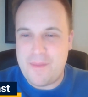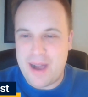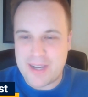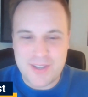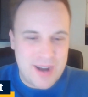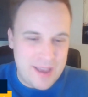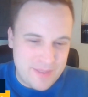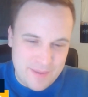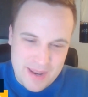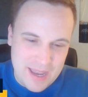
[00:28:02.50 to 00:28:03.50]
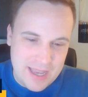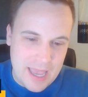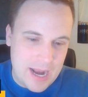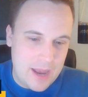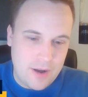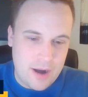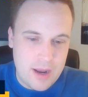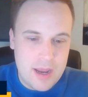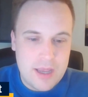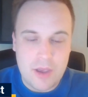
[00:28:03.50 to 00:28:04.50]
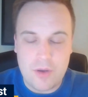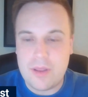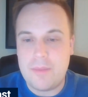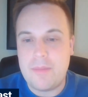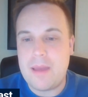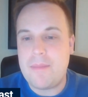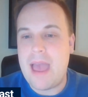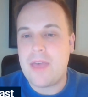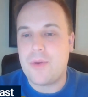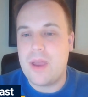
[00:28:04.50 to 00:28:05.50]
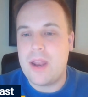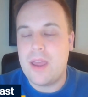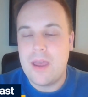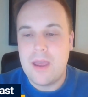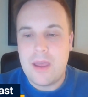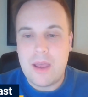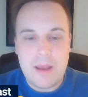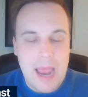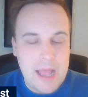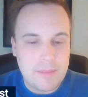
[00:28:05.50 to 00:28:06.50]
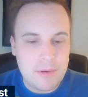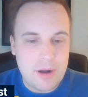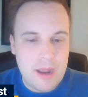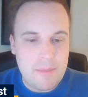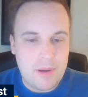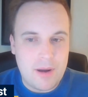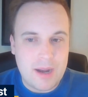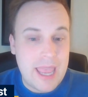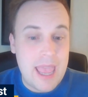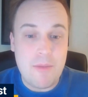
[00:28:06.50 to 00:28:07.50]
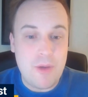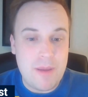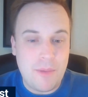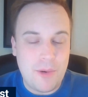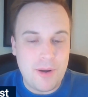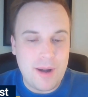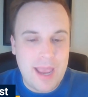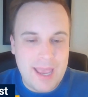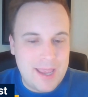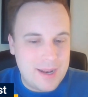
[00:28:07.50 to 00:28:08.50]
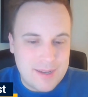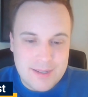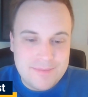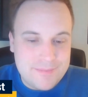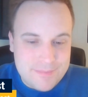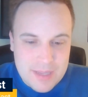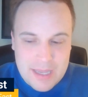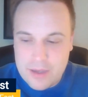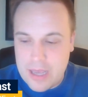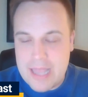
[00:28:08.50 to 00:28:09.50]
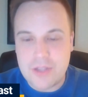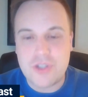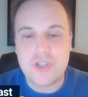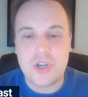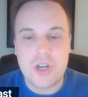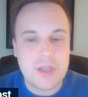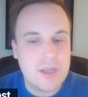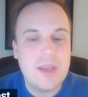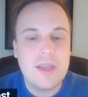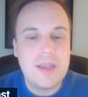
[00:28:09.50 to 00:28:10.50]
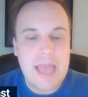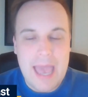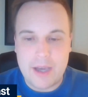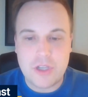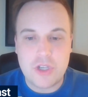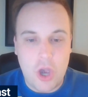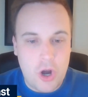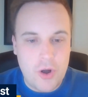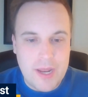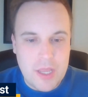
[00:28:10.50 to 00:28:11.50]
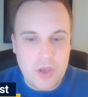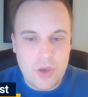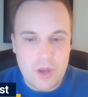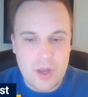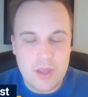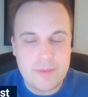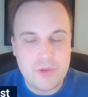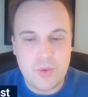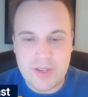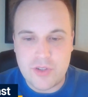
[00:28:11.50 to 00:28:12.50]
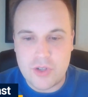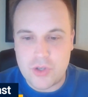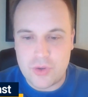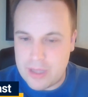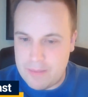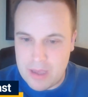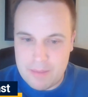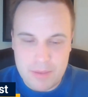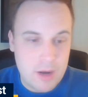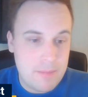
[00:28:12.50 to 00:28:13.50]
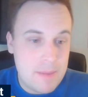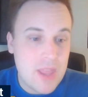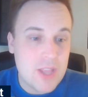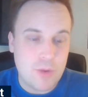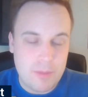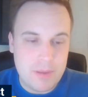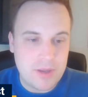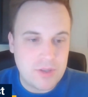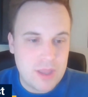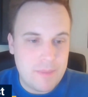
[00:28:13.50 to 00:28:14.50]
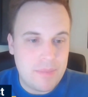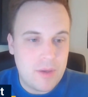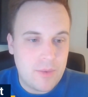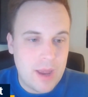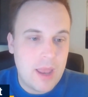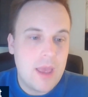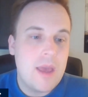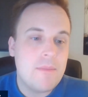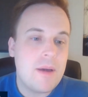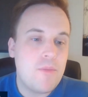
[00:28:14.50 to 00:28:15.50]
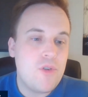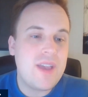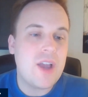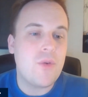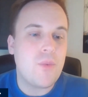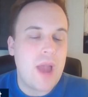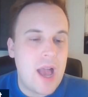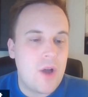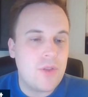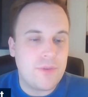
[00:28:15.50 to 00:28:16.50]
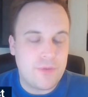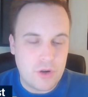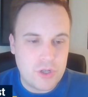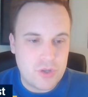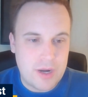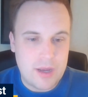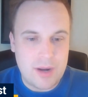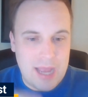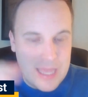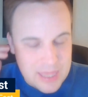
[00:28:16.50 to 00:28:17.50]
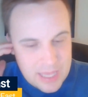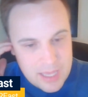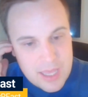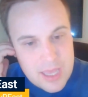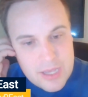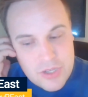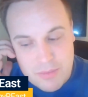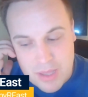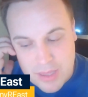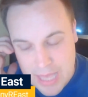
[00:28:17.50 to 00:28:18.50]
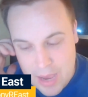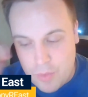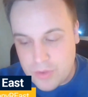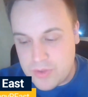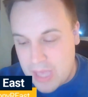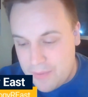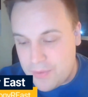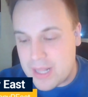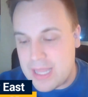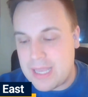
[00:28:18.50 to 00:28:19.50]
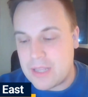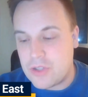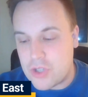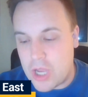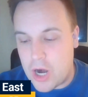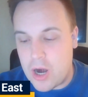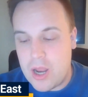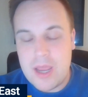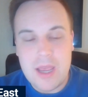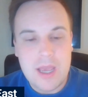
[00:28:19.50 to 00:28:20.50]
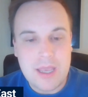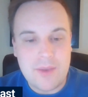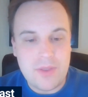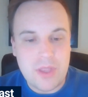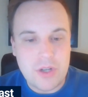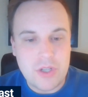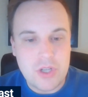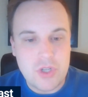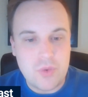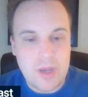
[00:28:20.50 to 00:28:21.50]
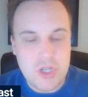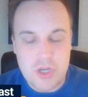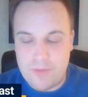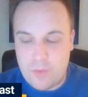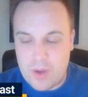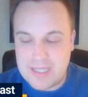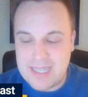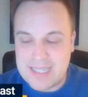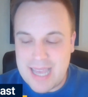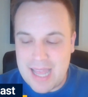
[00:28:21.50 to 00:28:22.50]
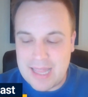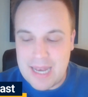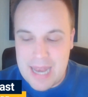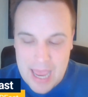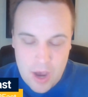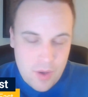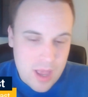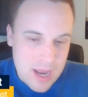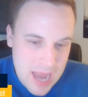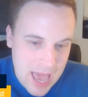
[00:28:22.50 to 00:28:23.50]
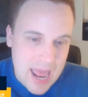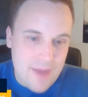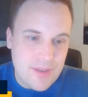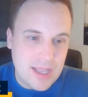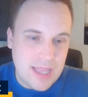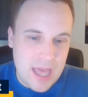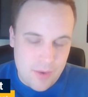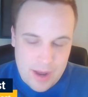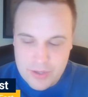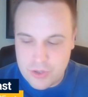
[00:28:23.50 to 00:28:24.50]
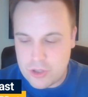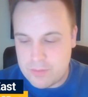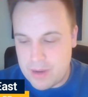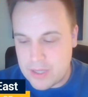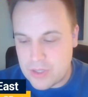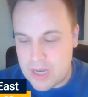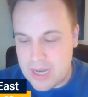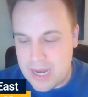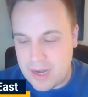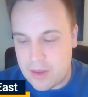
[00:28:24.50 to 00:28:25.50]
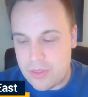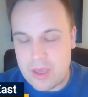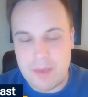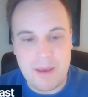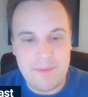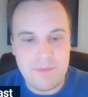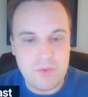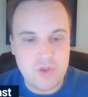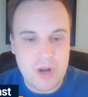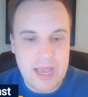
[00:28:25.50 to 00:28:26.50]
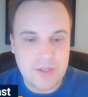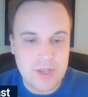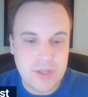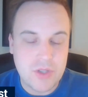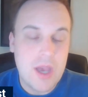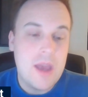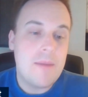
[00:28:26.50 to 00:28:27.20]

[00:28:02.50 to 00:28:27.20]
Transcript: a mock draft. I mean, again, I don't, you know, Mather, Halliburton, Nembhard, Cam Whitmore, and insert X already good 26-year-old NBA player. Maybe that's more appealing to them, right? But moving around the first round, I think, is something they will definitely consider given their situation of wanting talent now, not having a lot of roster spots, and needing to think about future assets.